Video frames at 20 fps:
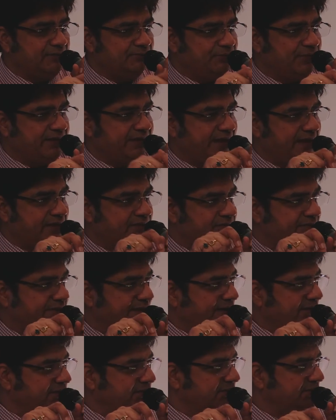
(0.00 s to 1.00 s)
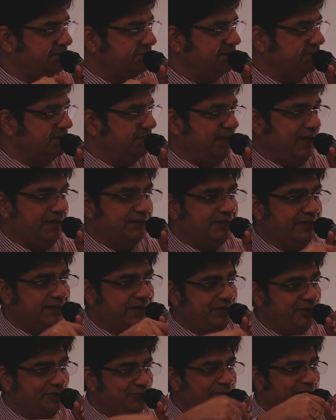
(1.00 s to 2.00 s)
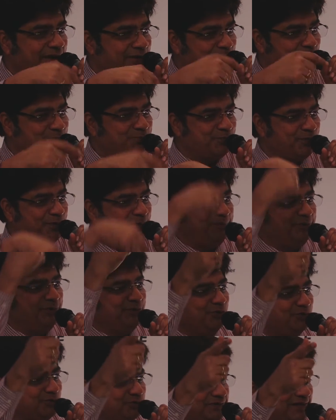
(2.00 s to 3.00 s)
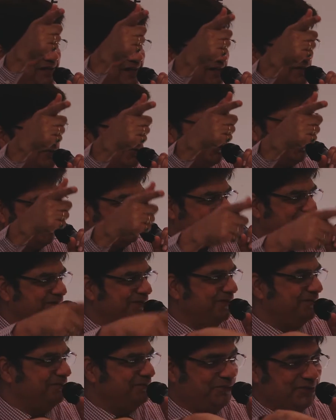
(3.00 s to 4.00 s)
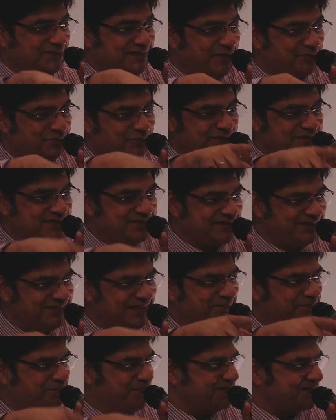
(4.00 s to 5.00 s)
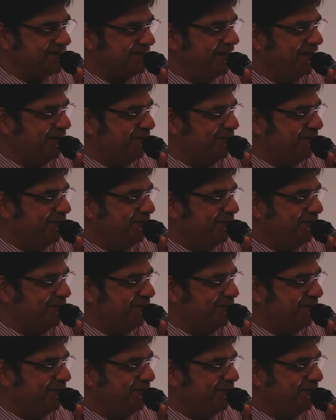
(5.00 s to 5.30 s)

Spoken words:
them for cataract, and then I knew I would probably go to the next job because I wouldn't see that patient